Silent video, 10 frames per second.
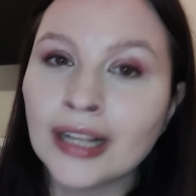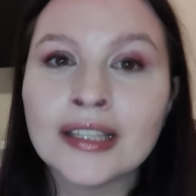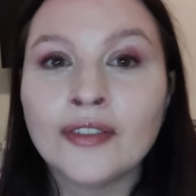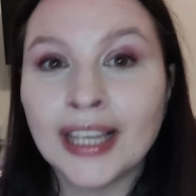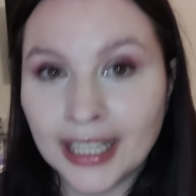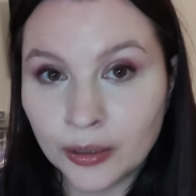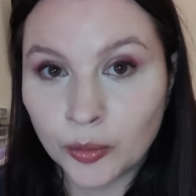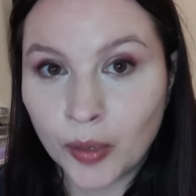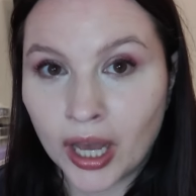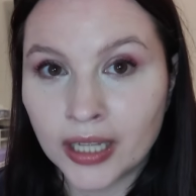lots of heat
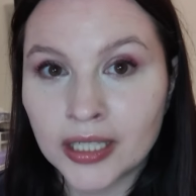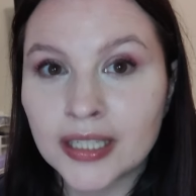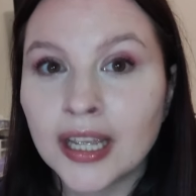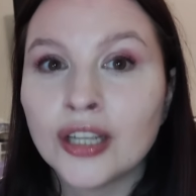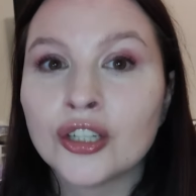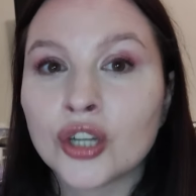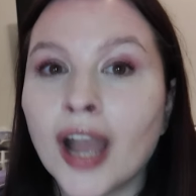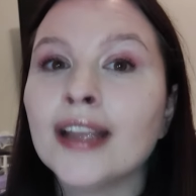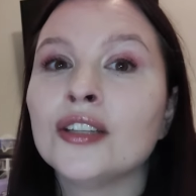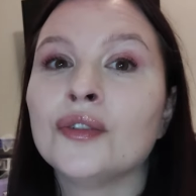and bond
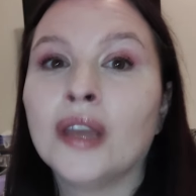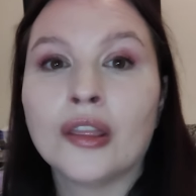trying to